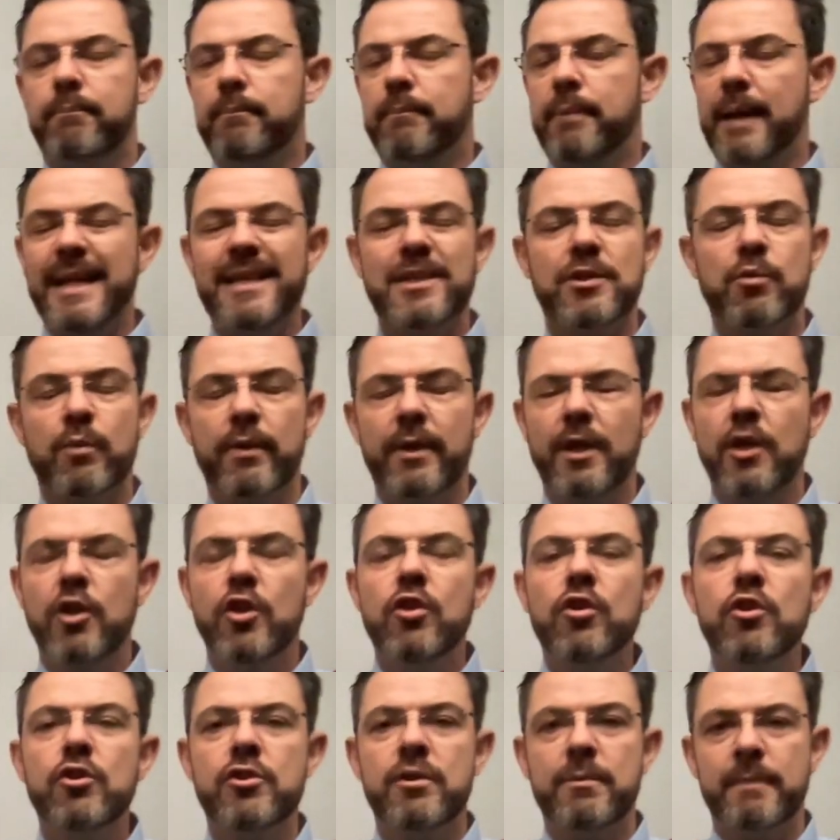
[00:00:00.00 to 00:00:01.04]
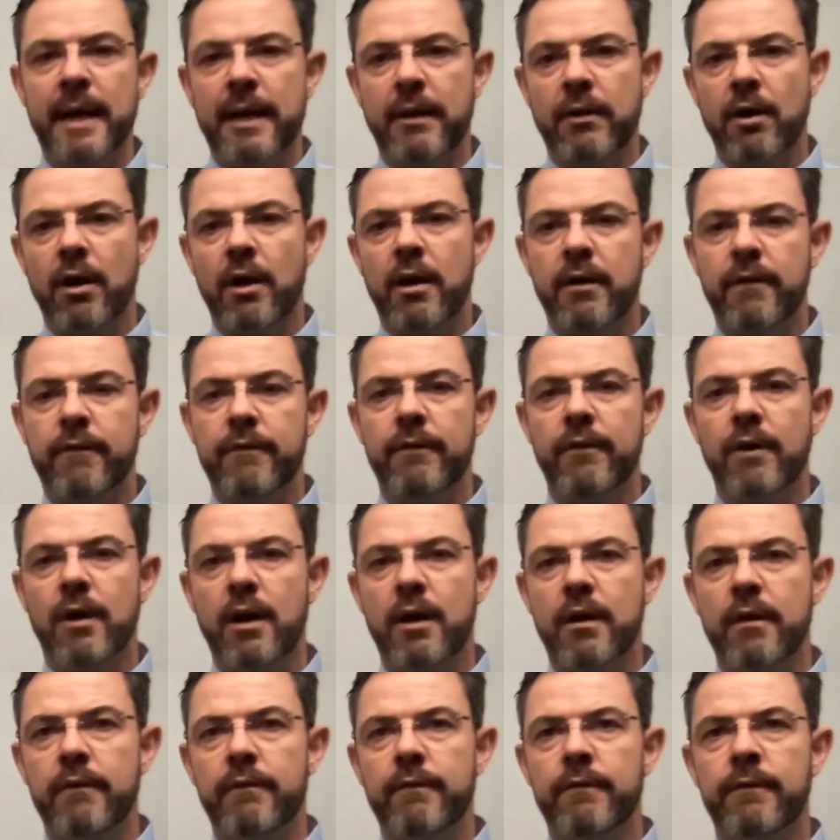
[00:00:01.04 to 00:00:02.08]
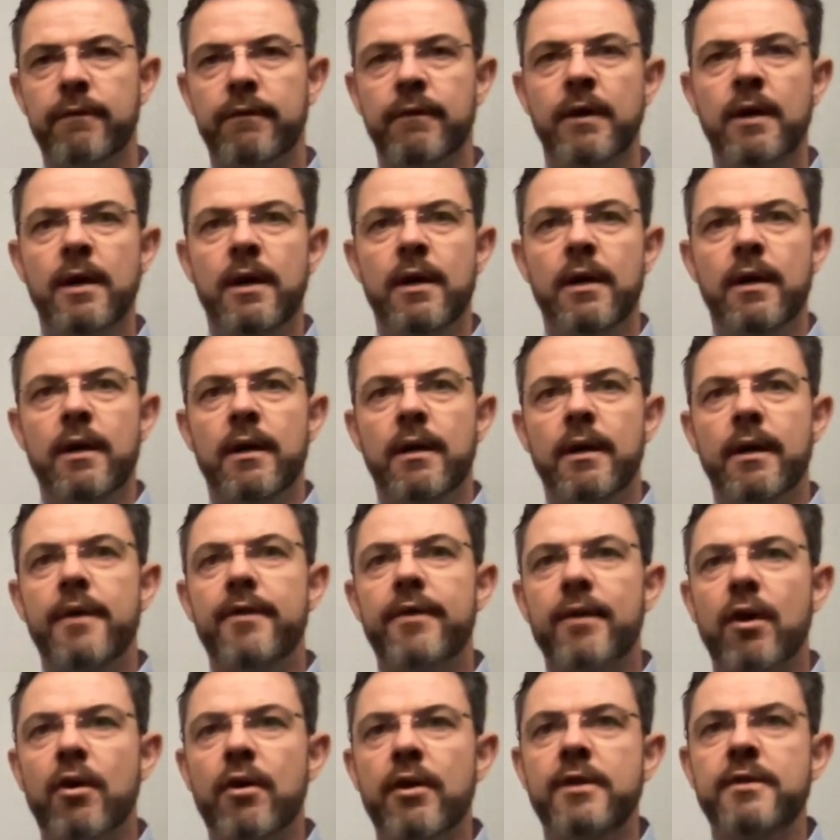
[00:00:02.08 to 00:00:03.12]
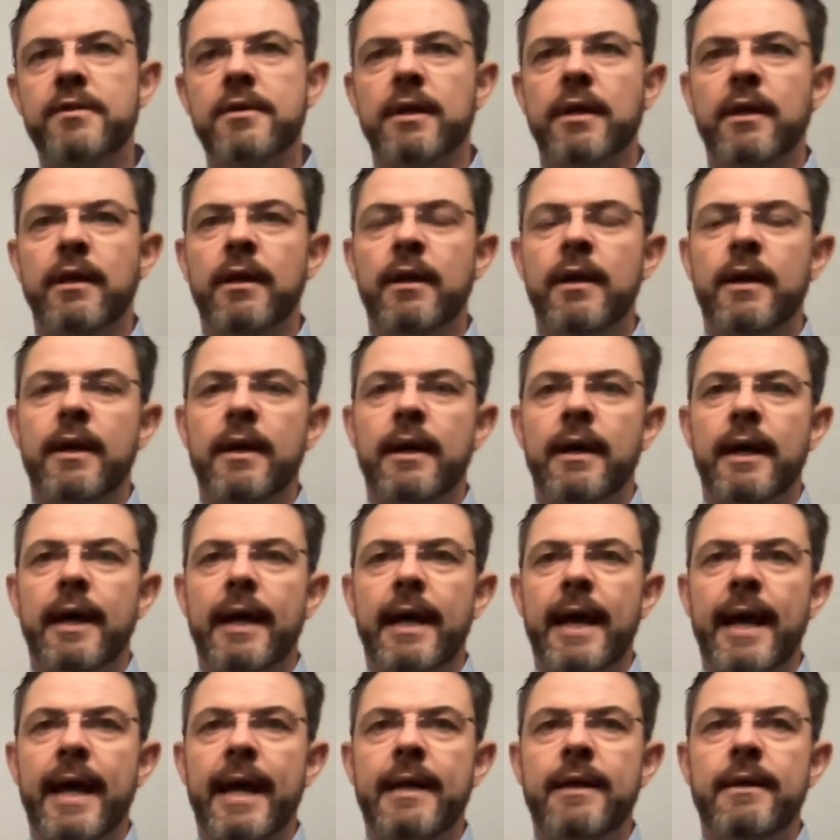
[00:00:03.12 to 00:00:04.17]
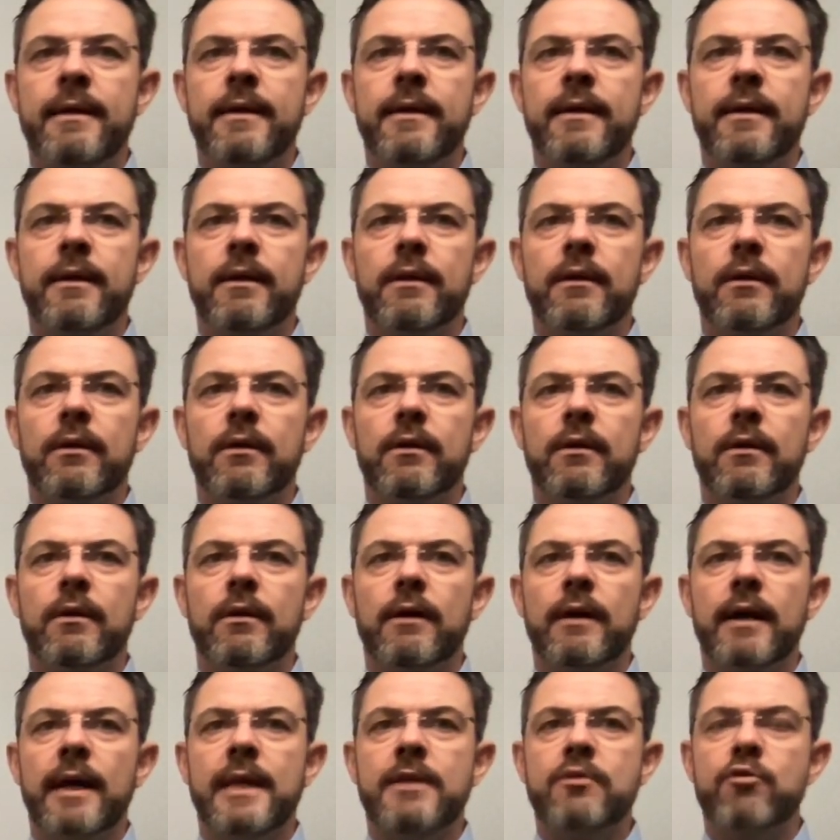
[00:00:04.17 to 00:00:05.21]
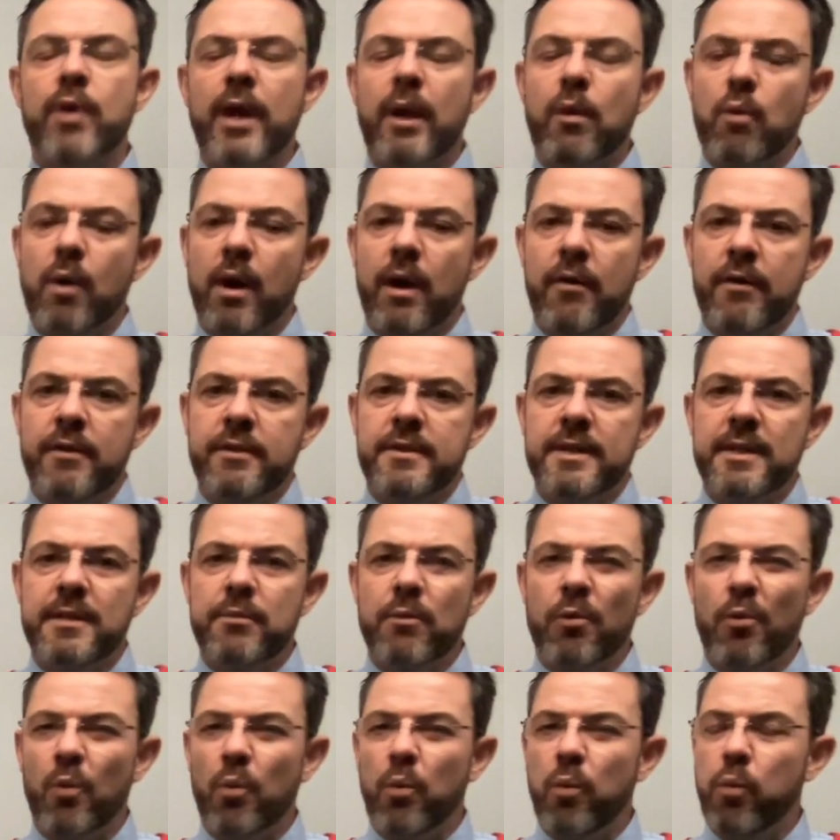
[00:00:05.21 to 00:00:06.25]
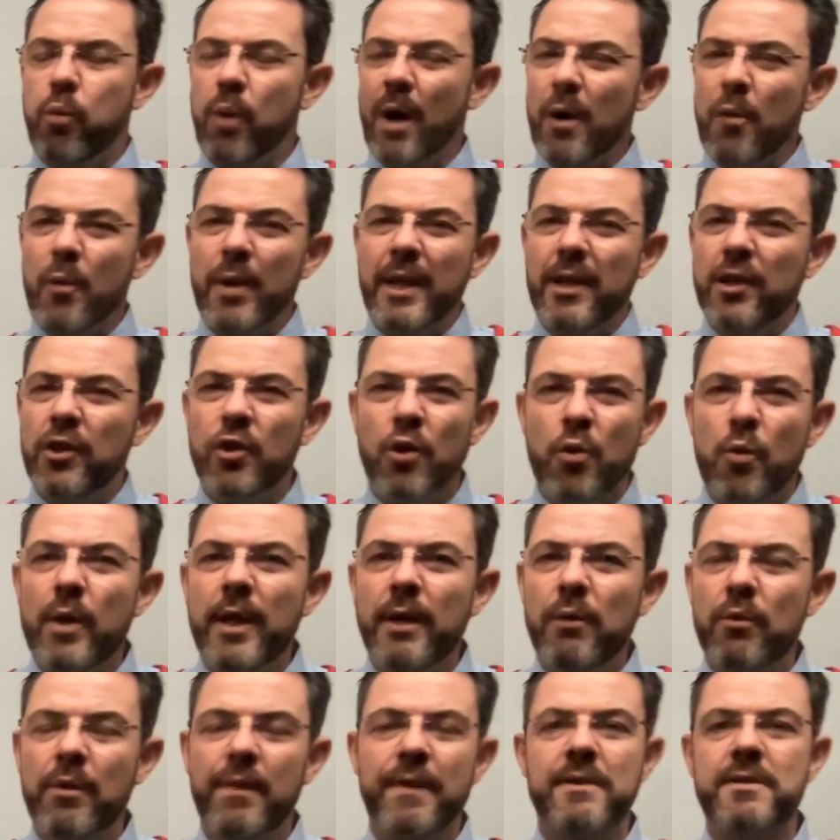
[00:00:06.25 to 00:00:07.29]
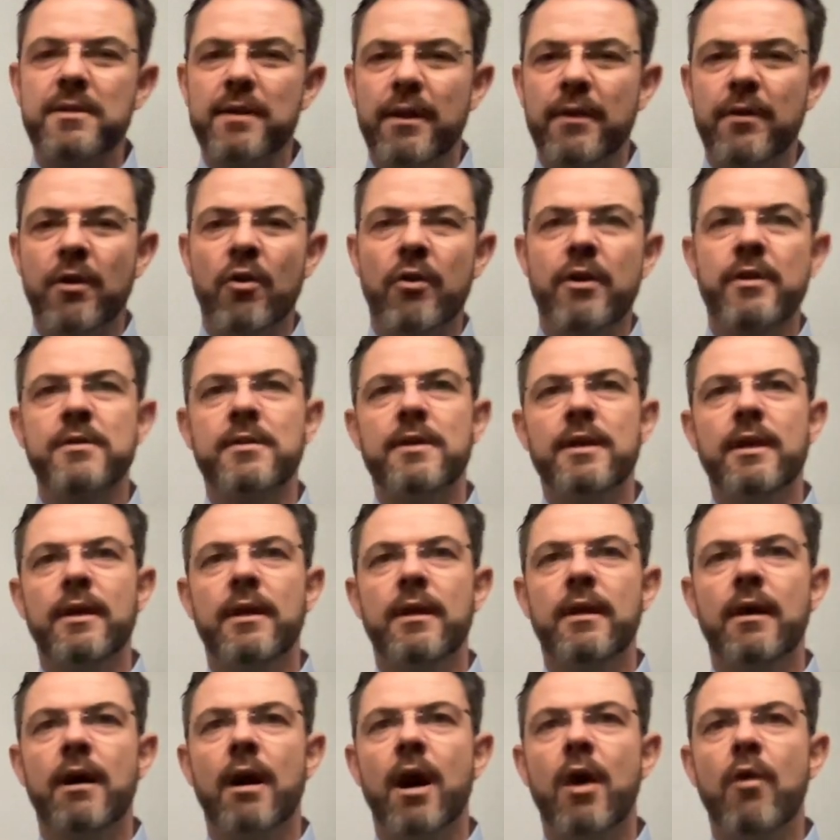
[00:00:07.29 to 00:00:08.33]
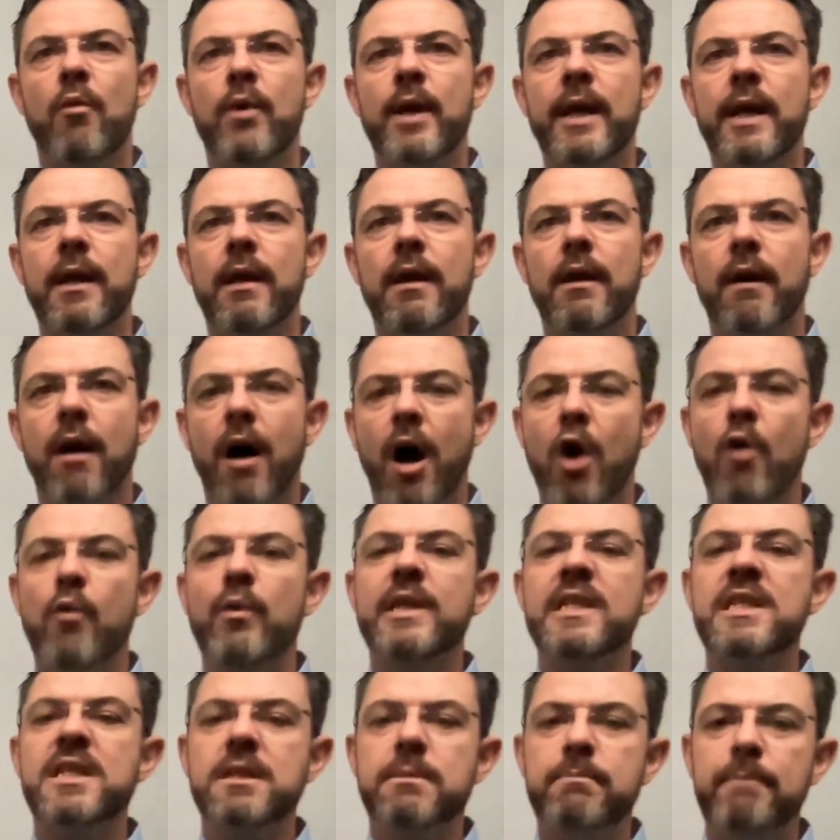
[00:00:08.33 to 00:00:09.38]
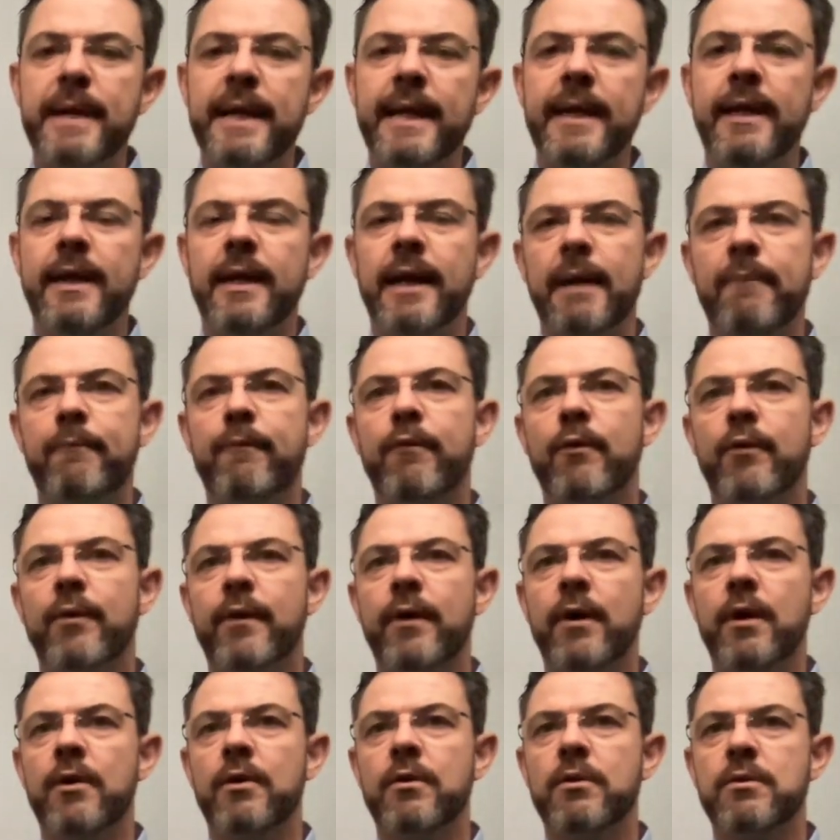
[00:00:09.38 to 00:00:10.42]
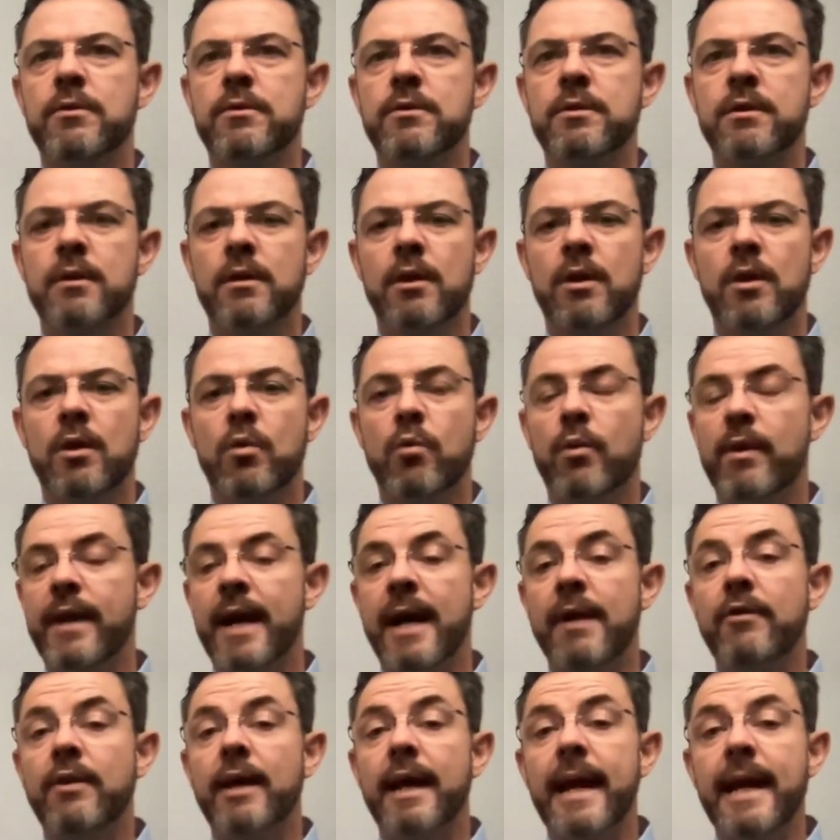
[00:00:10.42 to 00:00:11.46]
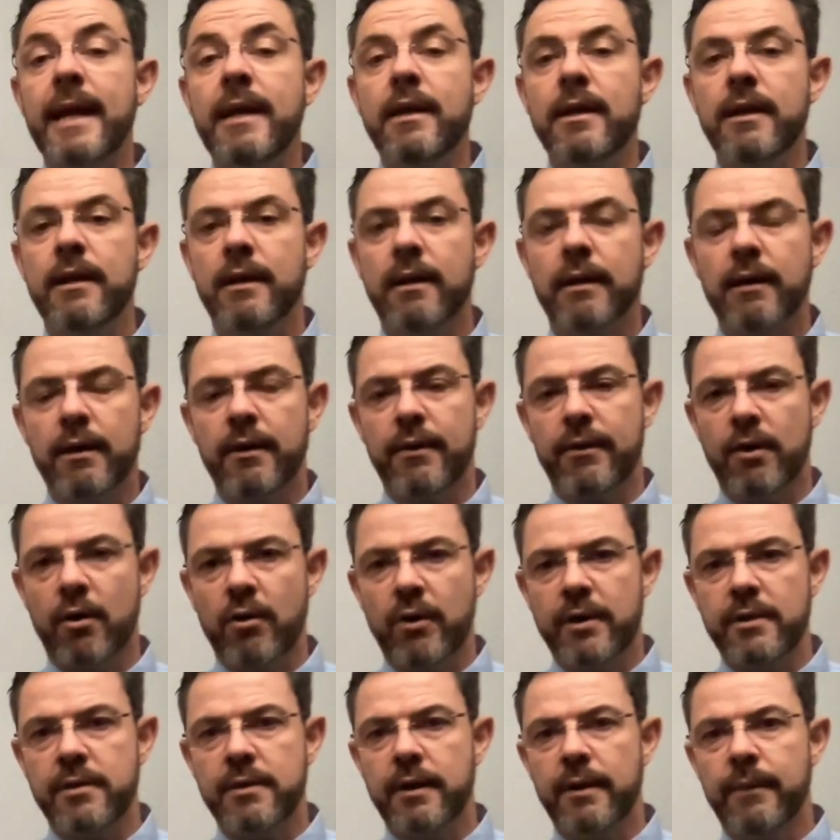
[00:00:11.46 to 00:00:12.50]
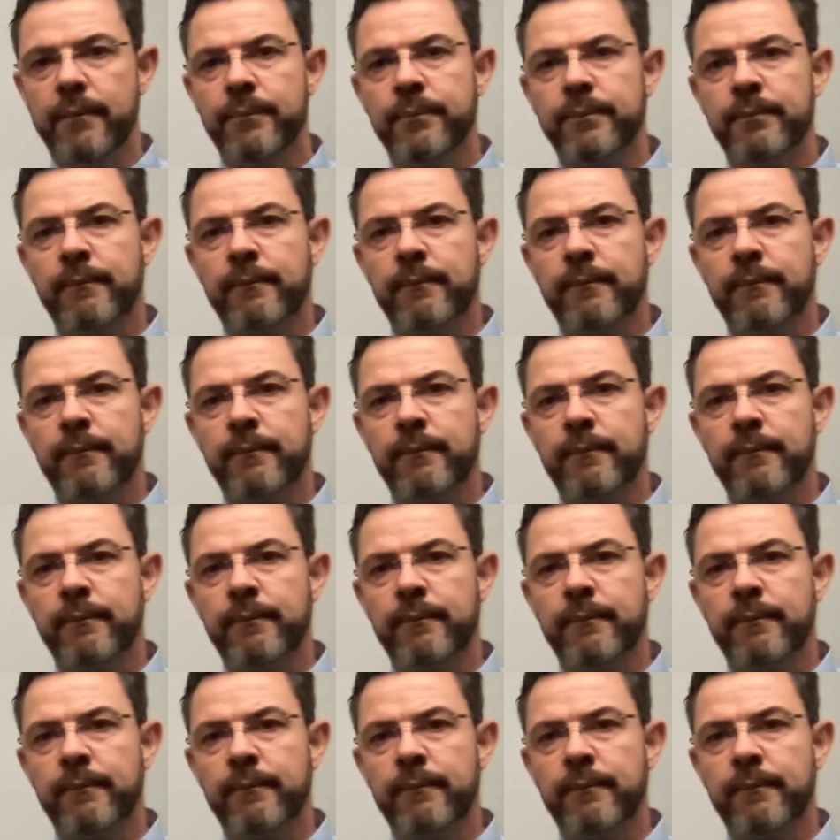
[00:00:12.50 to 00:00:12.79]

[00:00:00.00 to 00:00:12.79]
blessed with a huge amount of, of authority. And as Rick Warren says, what are we doing with this authority? Are we, are we speaking up for those without any authority?